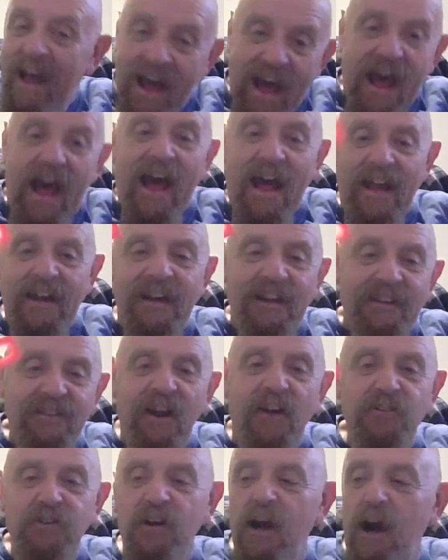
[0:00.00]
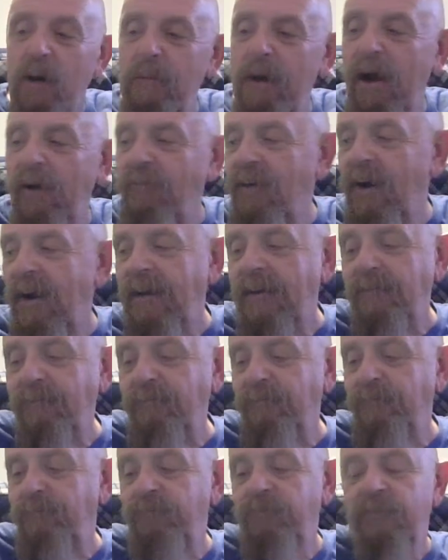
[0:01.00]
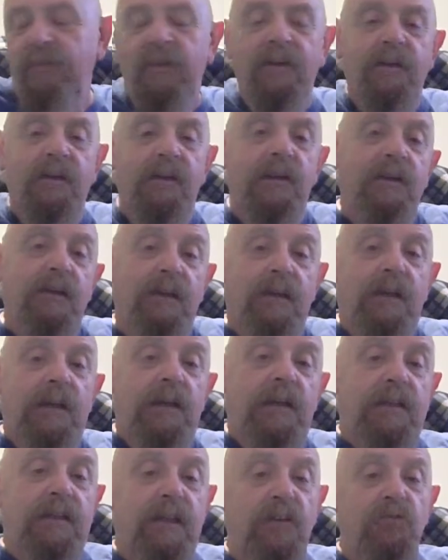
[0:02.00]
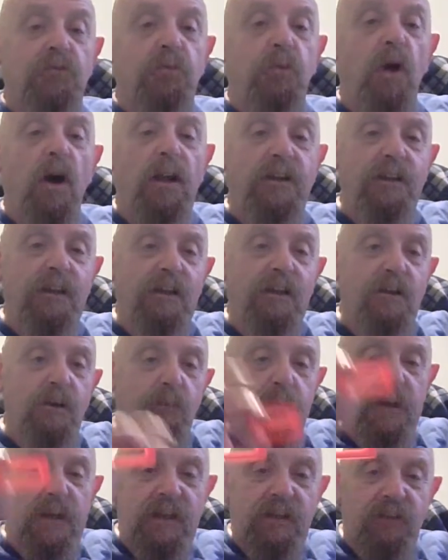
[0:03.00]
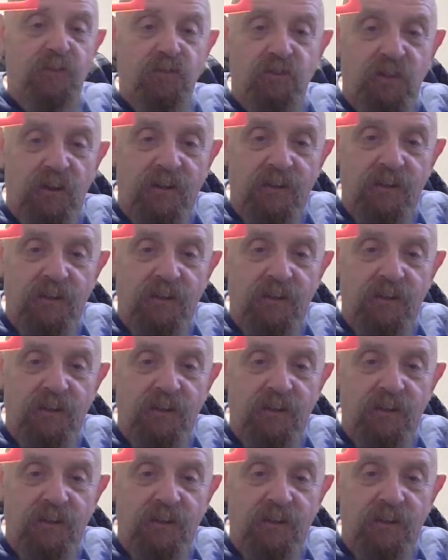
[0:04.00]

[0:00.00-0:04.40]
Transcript: And it doesn't come out right. This one little piece.